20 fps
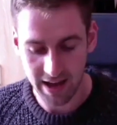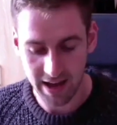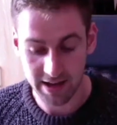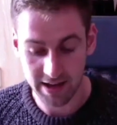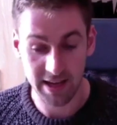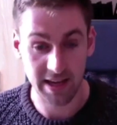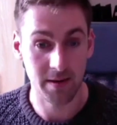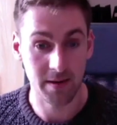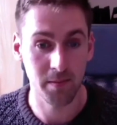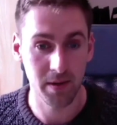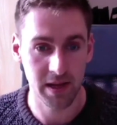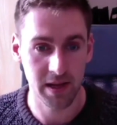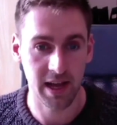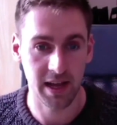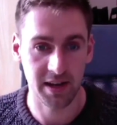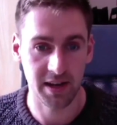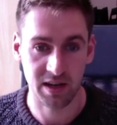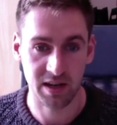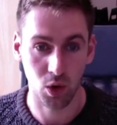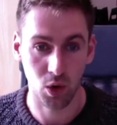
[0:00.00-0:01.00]
game
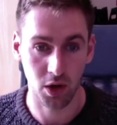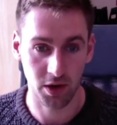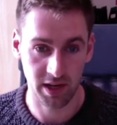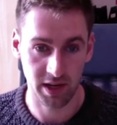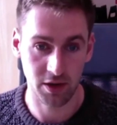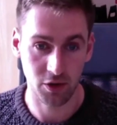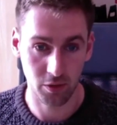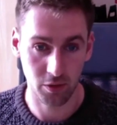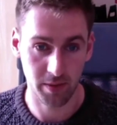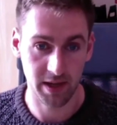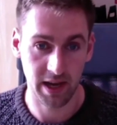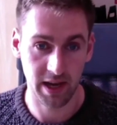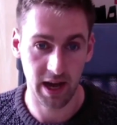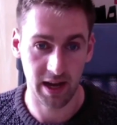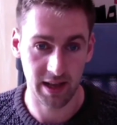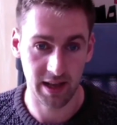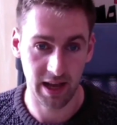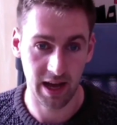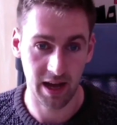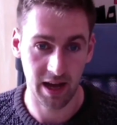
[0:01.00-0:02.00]
planning what a
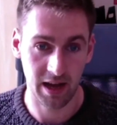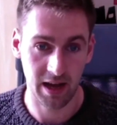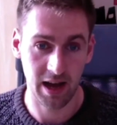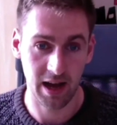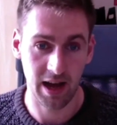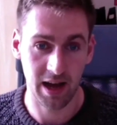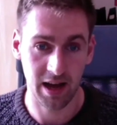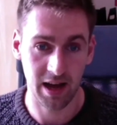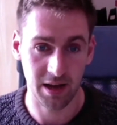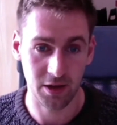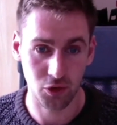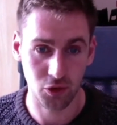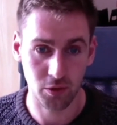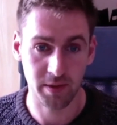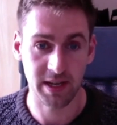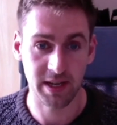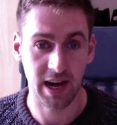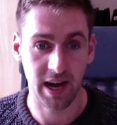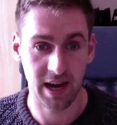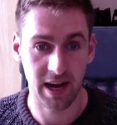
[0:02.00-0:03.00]

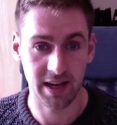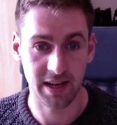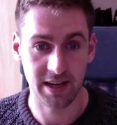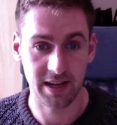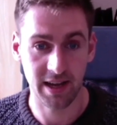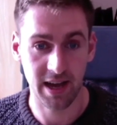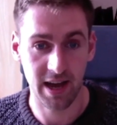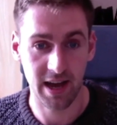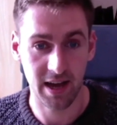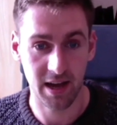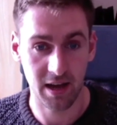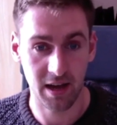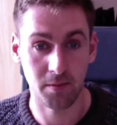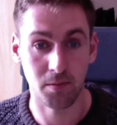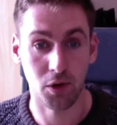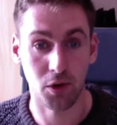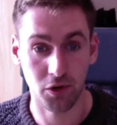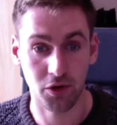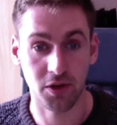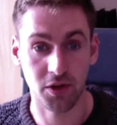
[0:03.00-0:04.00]
UBI
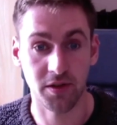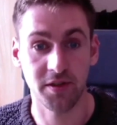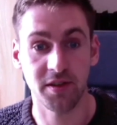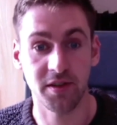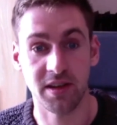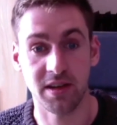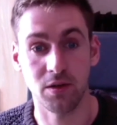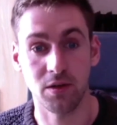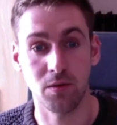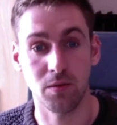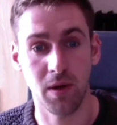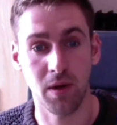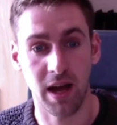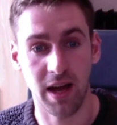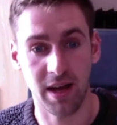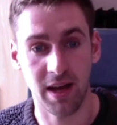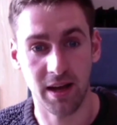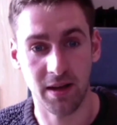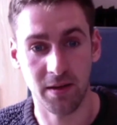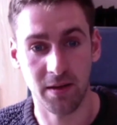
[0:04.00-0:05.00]
emergency
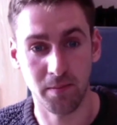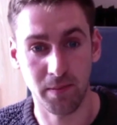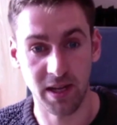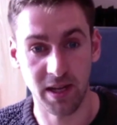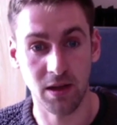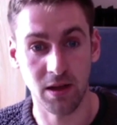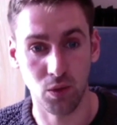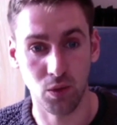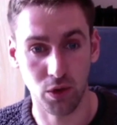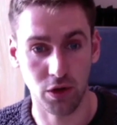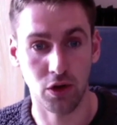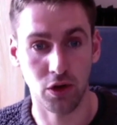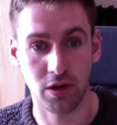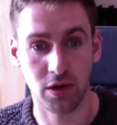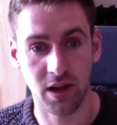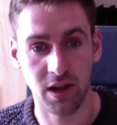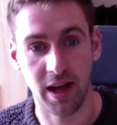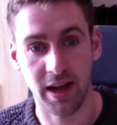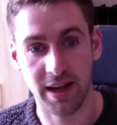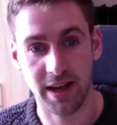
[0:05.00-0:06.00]
bill would look
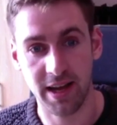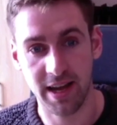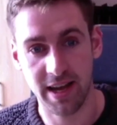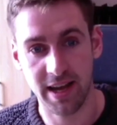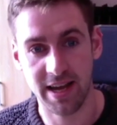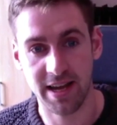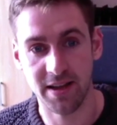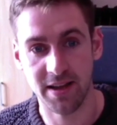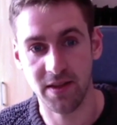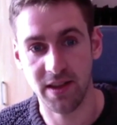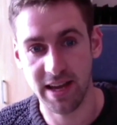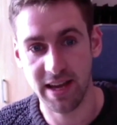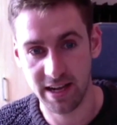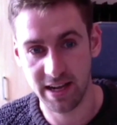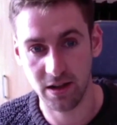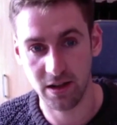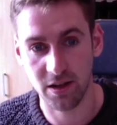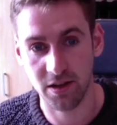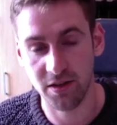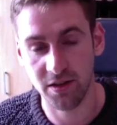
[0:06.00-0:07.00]
like in
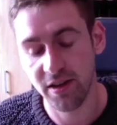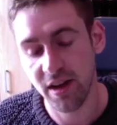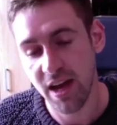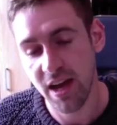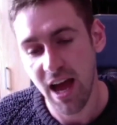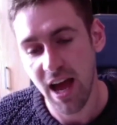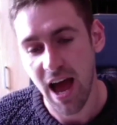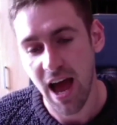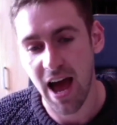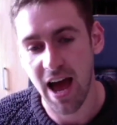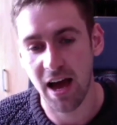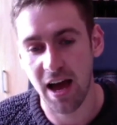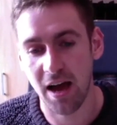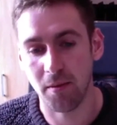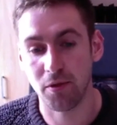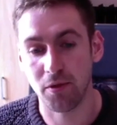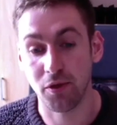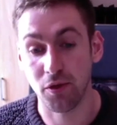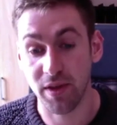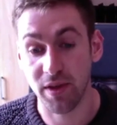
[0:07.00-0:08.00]
England.
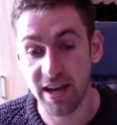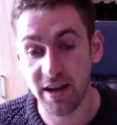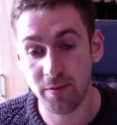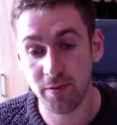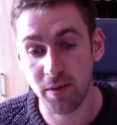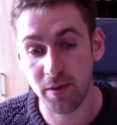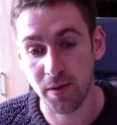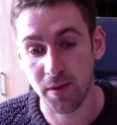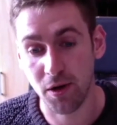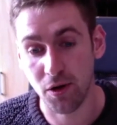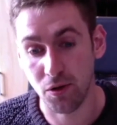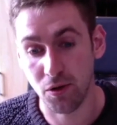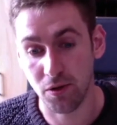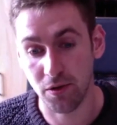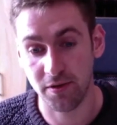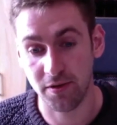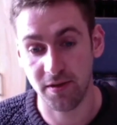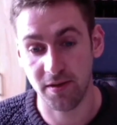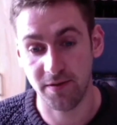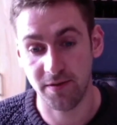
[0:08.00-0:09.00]
So they have
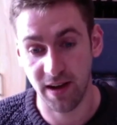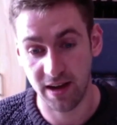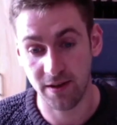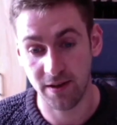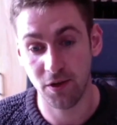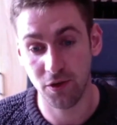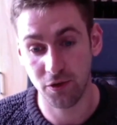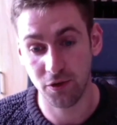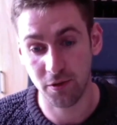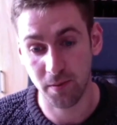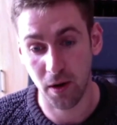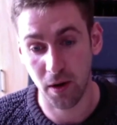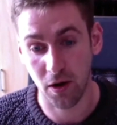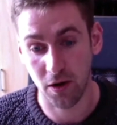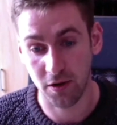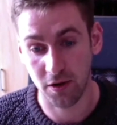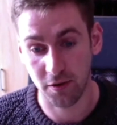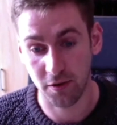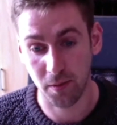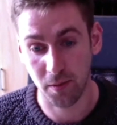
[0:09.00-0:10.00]
proposed £500
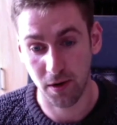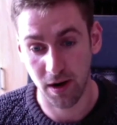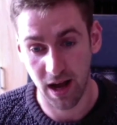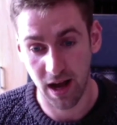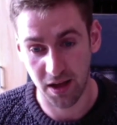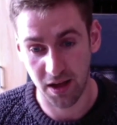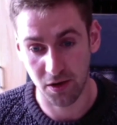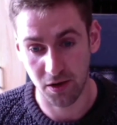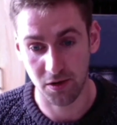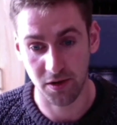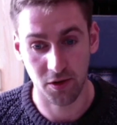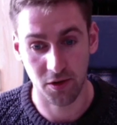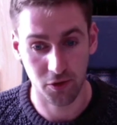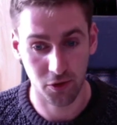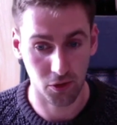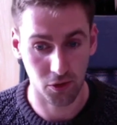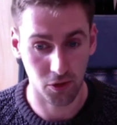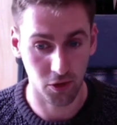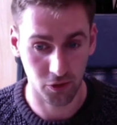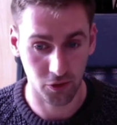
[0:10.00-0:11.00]
per adult and
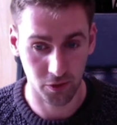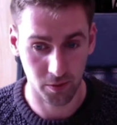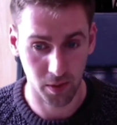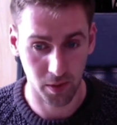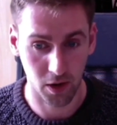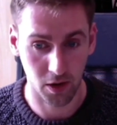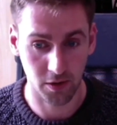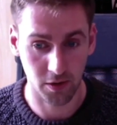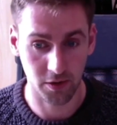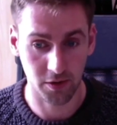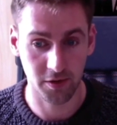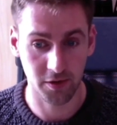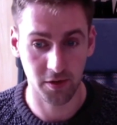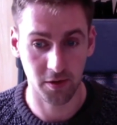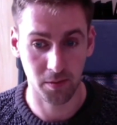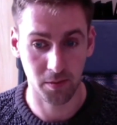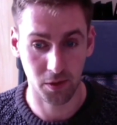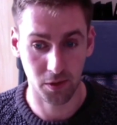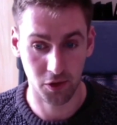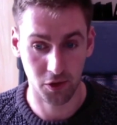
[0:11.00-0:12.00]
£200
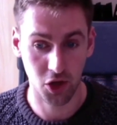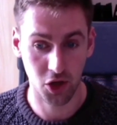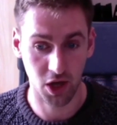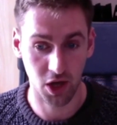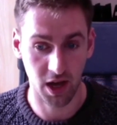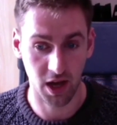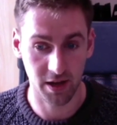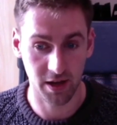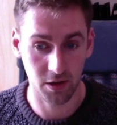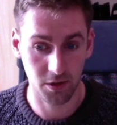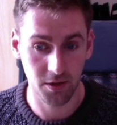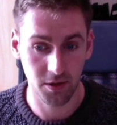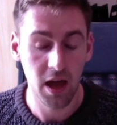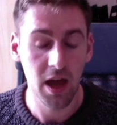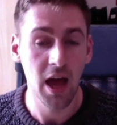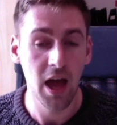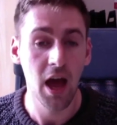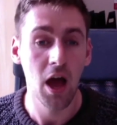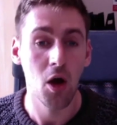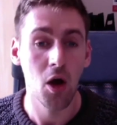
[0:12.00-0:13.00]
per child,
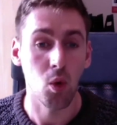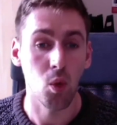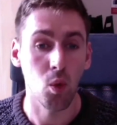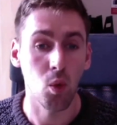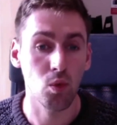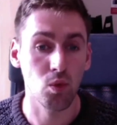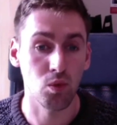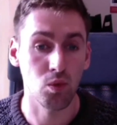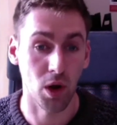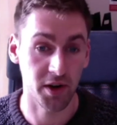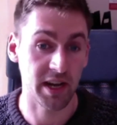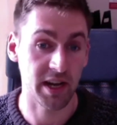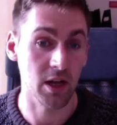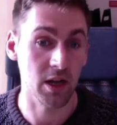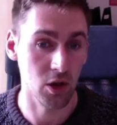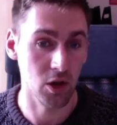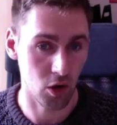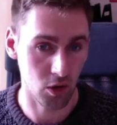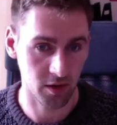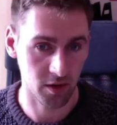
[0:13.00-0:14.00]
running
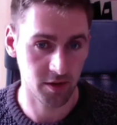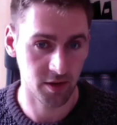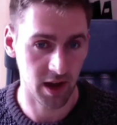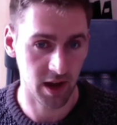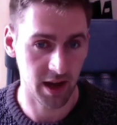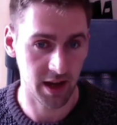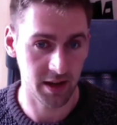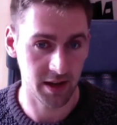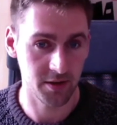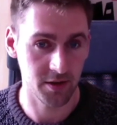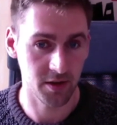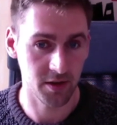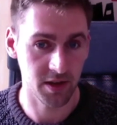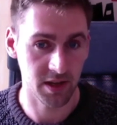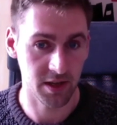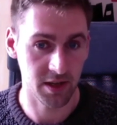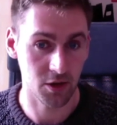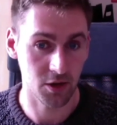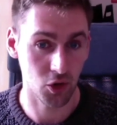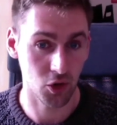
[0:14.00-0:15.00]
alongside
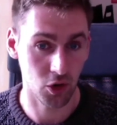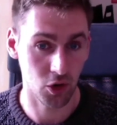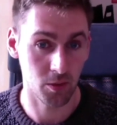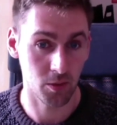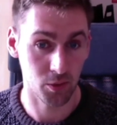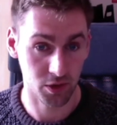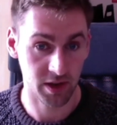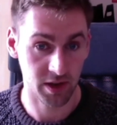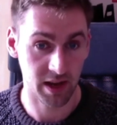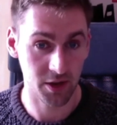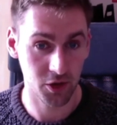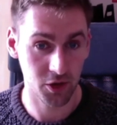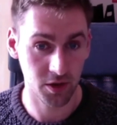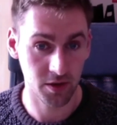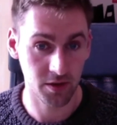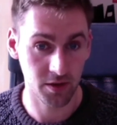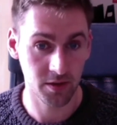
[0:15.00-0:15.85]
the job retention